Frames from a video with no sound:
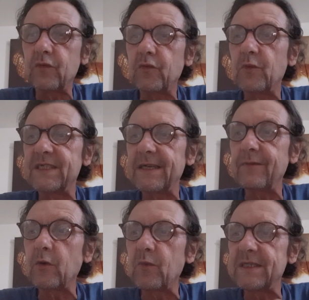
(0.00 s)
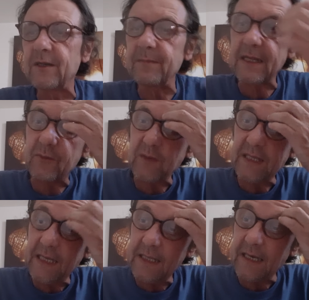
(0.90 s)
receive the wisdom that we
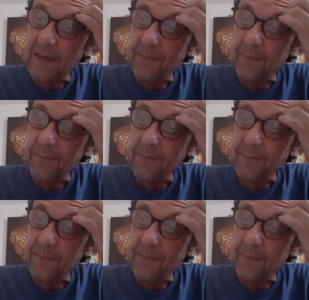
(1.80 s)
need.